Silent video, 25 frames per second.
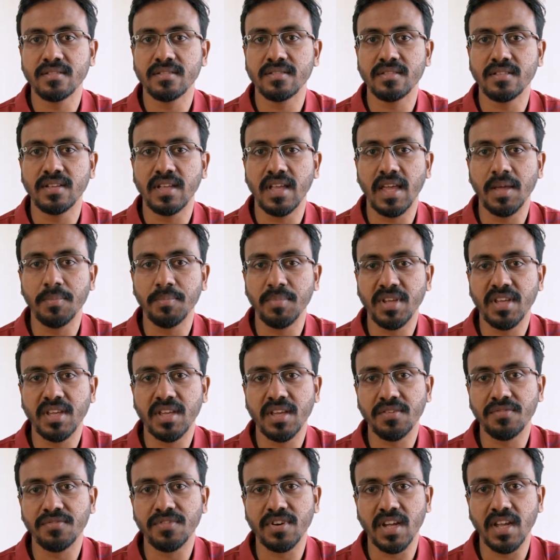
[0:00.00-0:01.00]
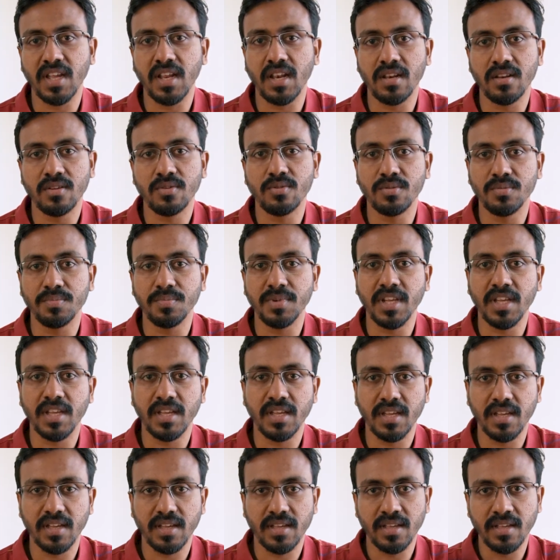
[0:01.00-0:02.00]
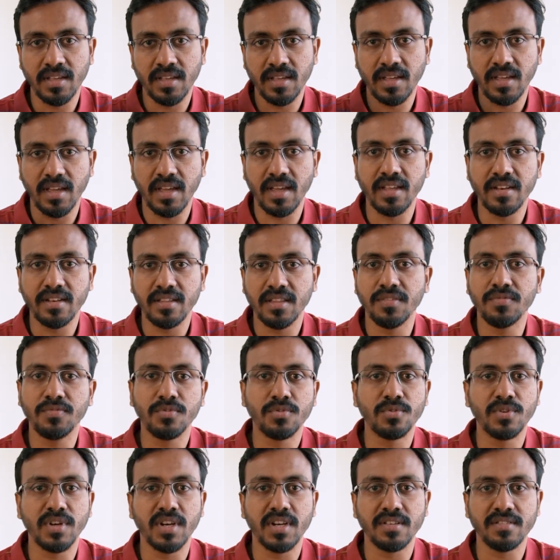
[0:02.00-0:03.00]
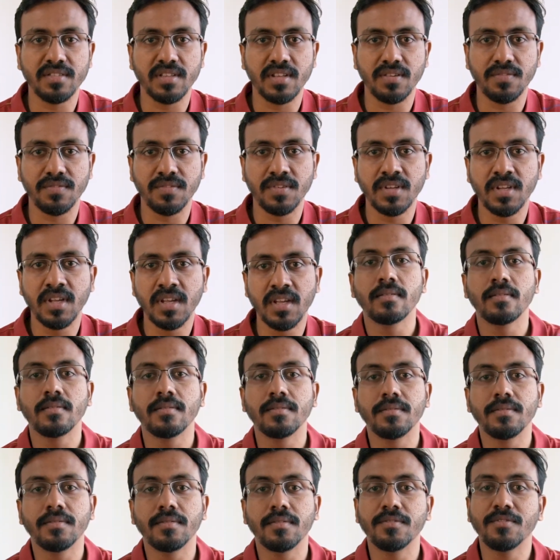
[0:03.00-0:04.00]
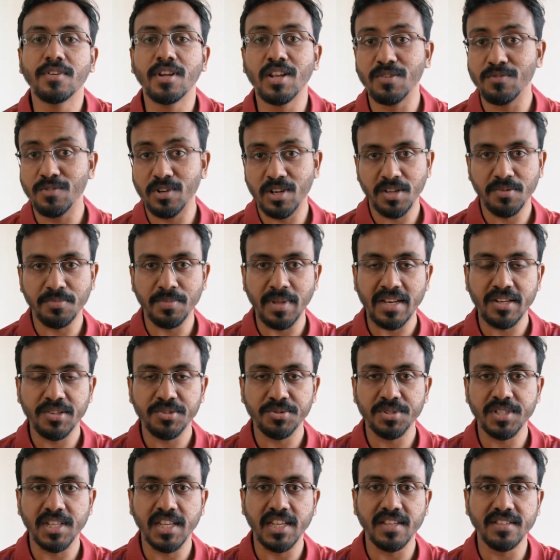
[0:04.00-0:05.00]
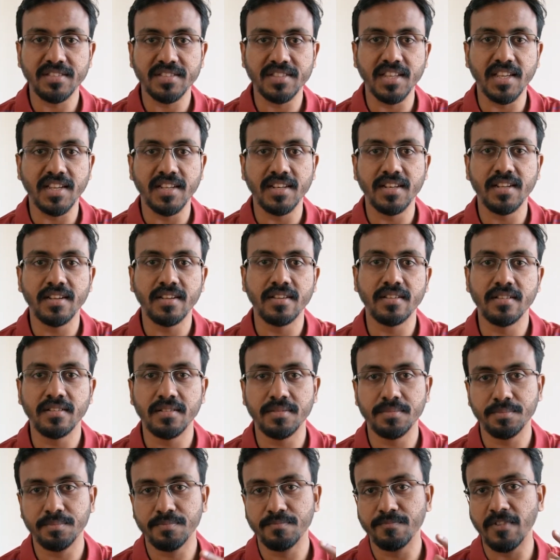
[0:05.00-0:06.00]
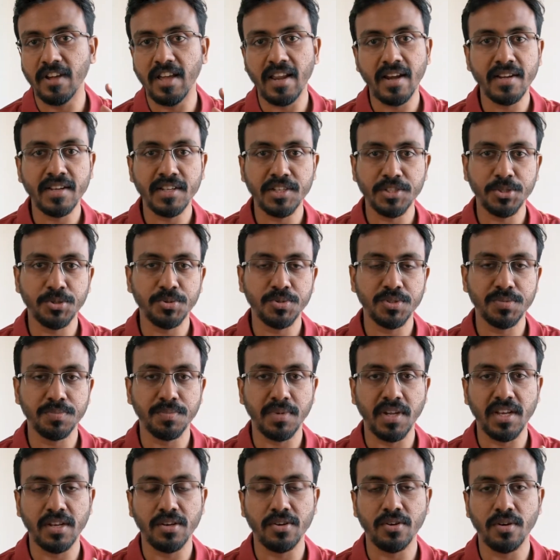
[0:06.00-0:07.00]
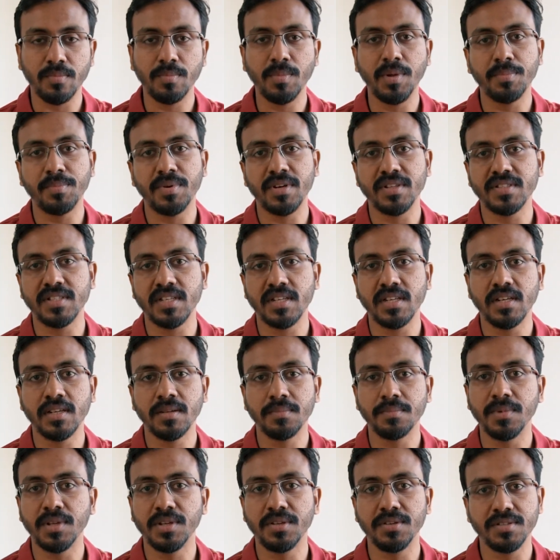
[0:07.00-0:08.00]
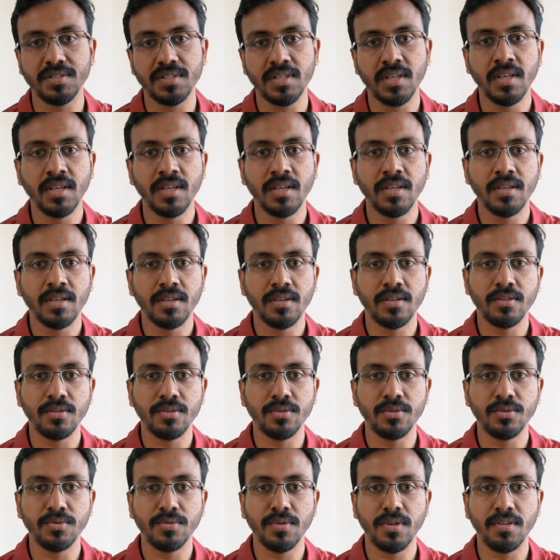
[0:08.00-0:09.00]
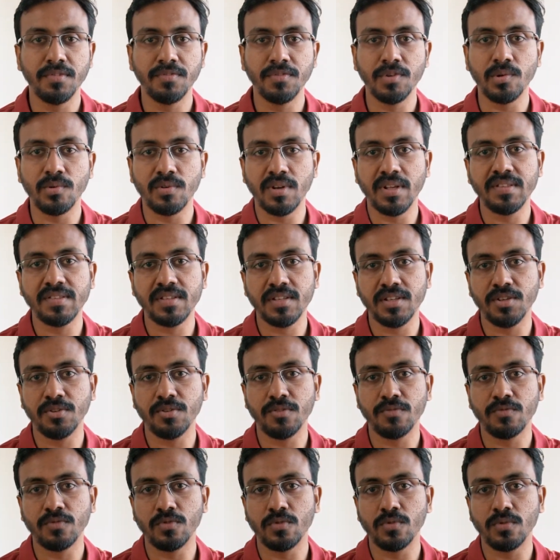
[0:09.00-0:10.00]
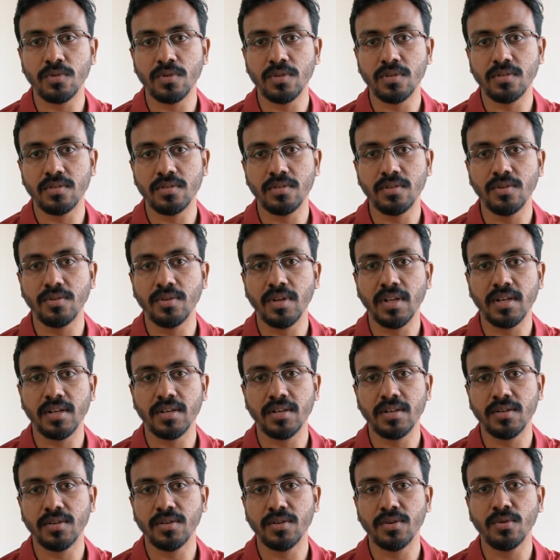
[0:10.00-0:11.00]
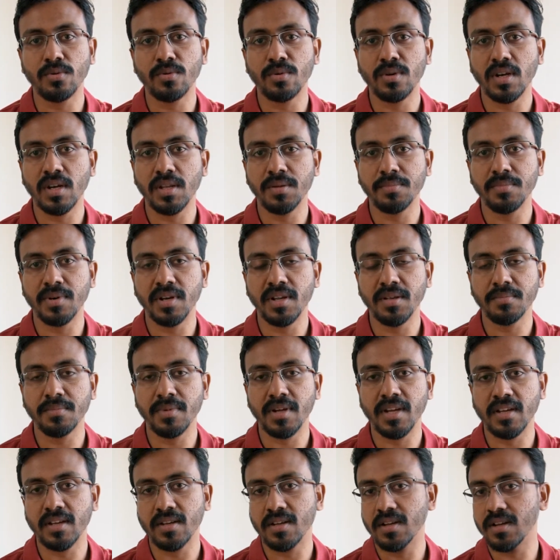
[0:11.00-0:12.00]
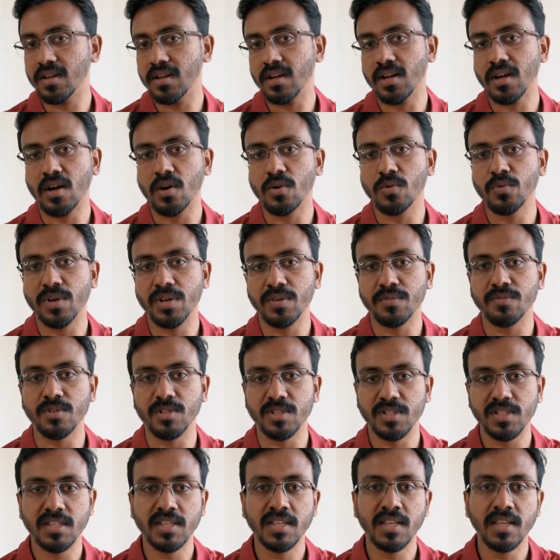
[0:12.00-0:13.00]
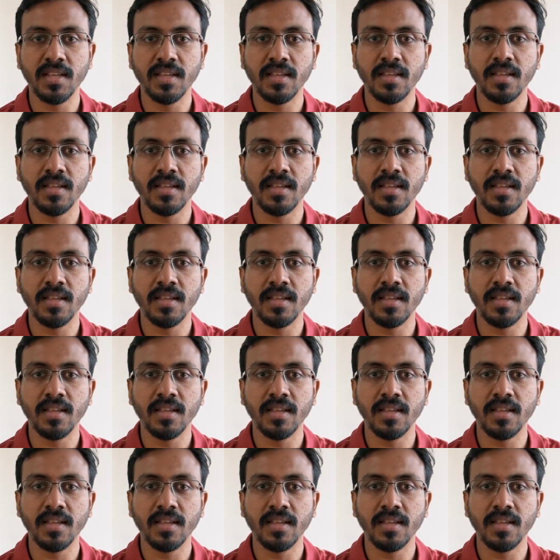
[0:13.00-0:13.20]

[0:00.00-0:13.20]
APK file could be in the phone itself. Well, what I meant to say is that warranty issues might not be present, because if you reset your phone you can totally bring back how it was,